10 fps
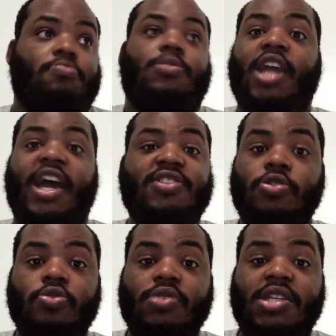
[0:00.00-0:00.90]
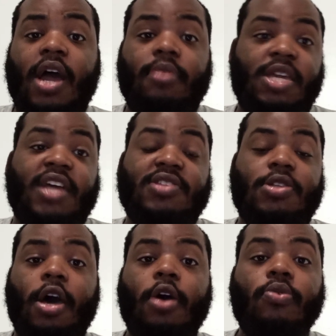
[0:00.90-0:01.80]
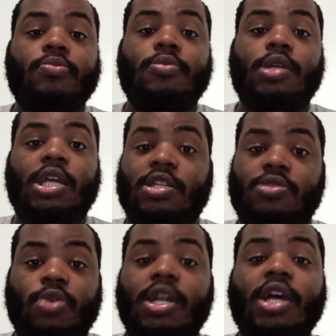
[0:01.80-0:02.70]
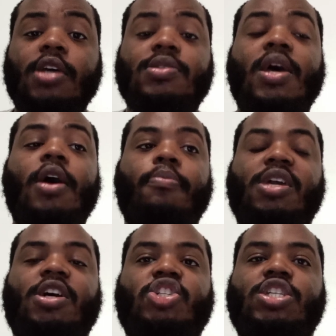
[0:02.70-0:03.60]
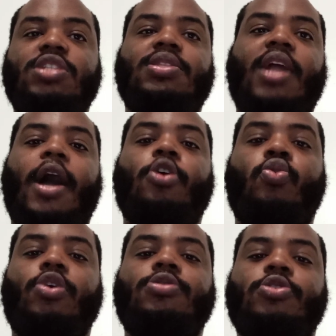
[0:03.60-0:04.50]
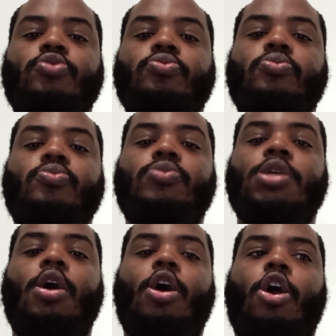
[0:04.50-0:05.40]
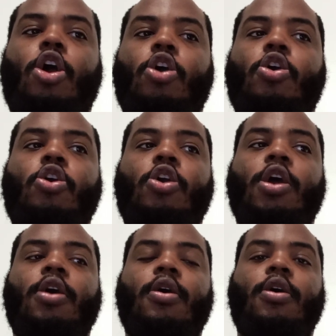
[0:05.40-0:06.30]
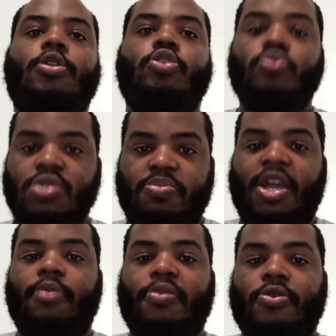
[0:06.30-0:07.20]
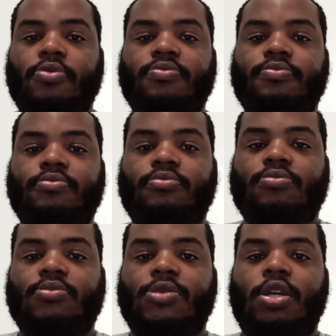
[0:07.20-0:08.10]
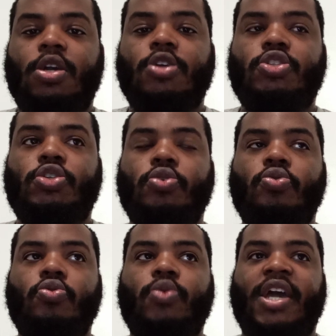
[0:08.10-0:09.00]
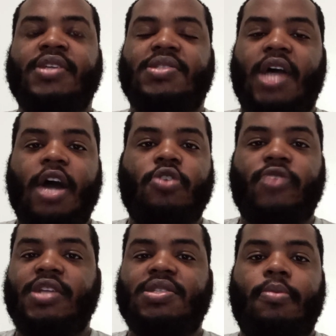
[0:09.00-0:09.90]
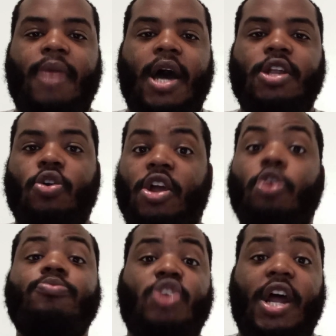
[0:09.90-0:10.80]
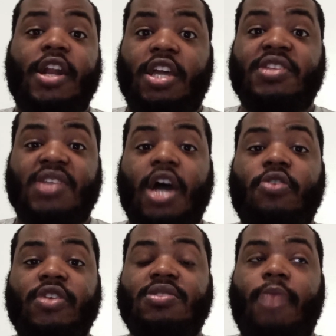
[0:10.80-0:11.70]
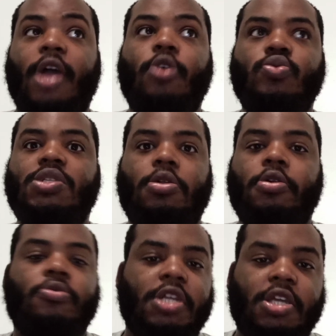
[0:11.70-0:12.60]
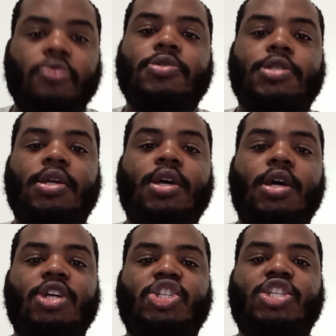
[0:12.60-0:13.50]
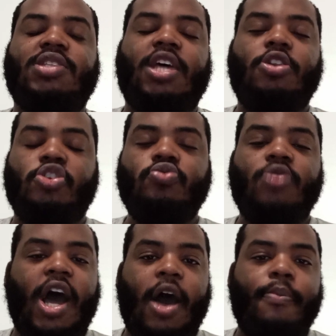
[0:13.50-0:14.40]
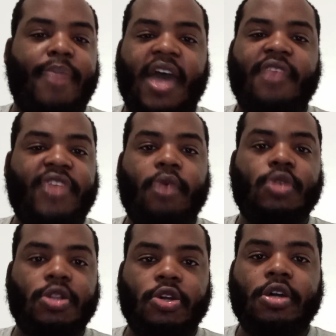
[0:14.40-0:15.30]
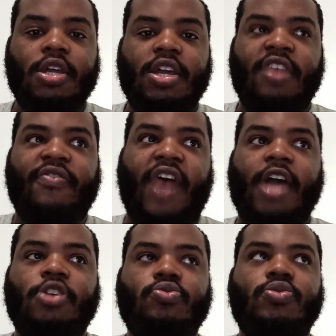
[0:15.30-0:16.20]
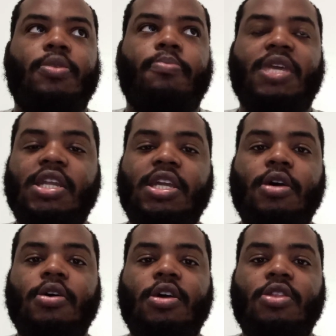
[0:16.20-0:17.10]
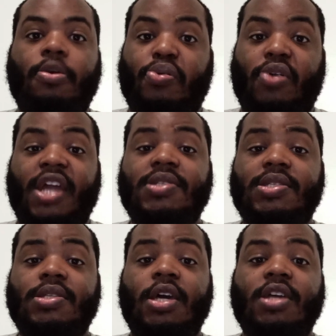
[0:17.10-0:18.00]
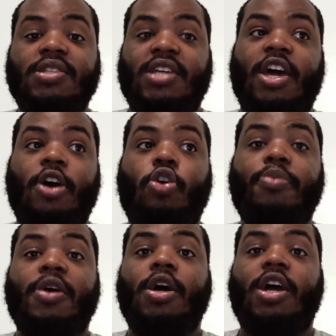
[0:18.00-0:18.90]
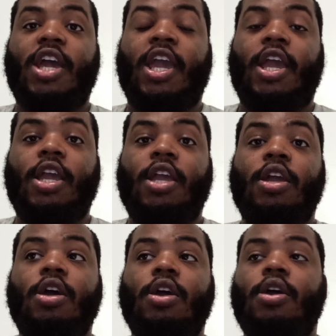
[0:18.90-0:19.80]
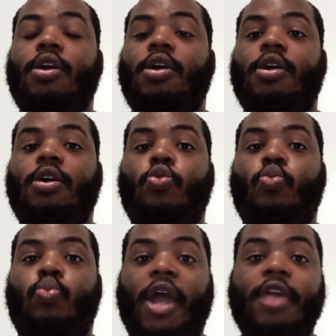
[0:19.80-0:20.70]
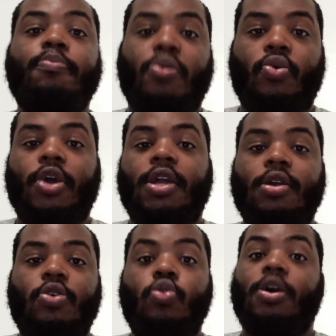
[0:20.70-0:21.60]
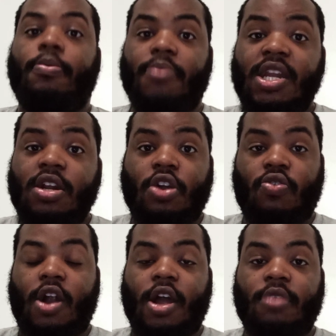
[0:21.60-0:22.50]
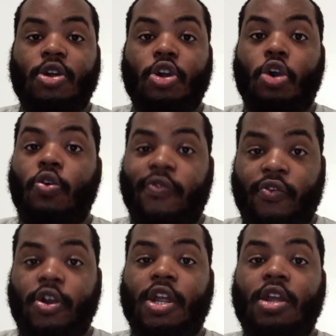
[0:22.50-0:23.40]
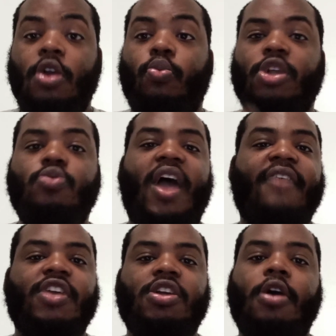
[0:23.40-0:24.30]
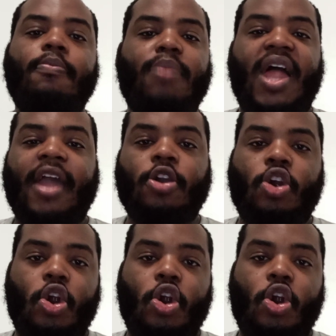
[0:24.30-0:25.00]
He has to do the time. He has to go. It is what it is, because she's not going to use her newspaper to exonerate somebody or help try to exonerate somebody who's clearly guilty. She said, do you know how bad that would look if I use the media, the press, to help a white boy who committed a crime go free when you have a young black